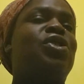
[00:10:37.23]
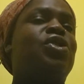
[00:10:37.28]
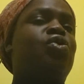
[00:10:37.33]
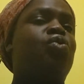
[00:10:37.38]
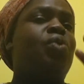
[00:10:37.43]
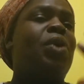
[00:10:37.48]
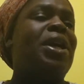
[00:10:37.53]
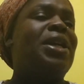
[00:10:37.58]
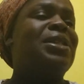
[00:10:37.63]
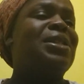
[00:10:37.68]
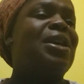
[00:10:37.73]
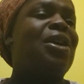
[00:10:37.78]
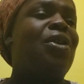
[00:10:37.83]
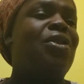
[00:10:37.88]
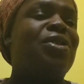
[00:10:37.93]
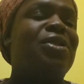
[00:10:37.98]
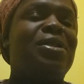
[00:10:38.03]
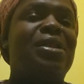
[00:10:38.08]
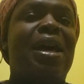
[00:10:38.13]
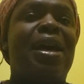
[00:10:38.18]
just raising
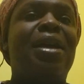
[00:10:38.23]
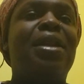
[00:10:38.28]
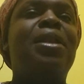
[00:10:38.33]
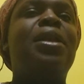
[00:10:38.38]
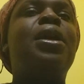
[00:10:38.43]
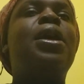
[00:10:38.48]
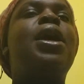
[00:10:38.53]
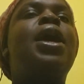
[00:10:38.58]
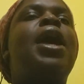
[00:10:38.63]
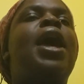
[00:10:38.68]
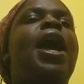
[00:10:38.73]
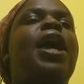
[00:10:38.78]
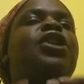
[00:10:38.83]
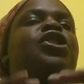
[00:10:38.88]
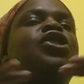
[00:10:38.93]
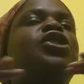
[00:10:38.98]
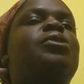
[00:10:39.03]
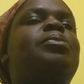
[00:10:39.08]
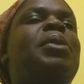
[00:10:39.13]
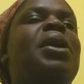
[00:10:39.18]
her son
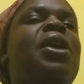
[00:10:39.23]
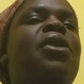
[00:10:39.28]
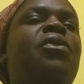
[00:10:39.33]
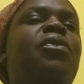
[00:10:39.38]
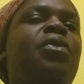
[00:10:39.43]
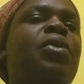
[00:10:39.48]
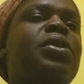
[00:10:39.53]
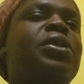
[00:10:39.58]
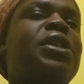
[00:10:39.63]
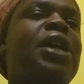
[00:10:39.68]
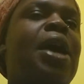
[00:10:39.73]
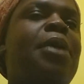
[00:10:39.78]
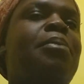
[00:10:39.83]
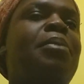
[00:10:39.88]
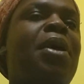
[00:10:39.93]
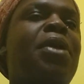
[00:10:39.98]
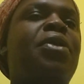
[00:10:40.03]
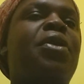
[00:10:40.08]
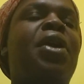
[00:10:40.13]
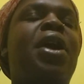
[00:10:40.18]
and just being a full-time
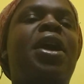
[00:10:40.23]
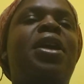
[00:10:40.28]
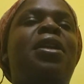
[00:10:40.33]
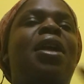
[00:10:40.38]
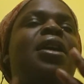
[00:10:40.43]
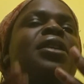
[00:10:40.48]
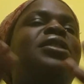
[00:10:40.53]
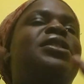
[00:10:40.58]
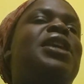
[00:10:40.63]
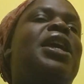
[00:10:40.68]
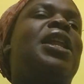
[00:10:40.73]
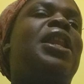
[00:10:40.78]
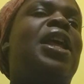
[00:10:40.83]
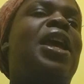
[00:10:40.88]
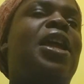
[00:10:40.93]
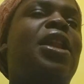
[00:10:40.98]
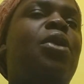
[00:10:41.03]
mother and not dating